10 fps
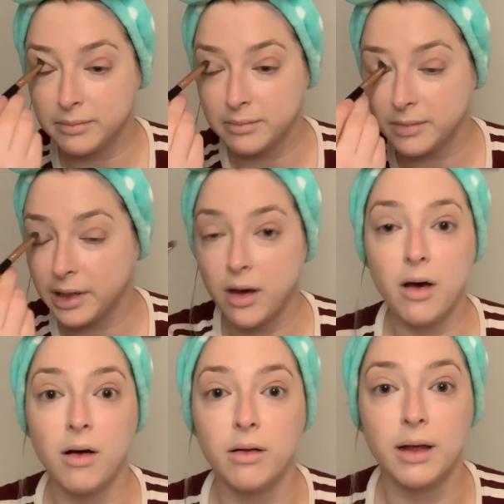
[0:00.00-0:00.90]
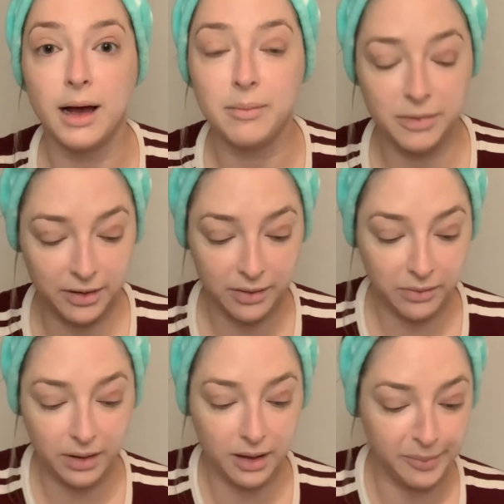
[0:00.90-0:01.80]
Y'all, I'm so
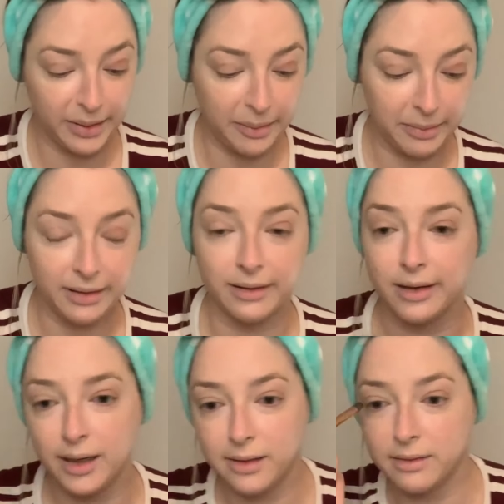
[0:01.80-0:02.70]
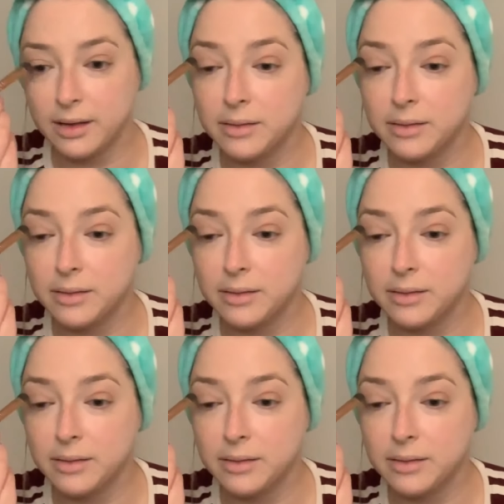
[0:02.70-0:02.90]
not peppy today. Like,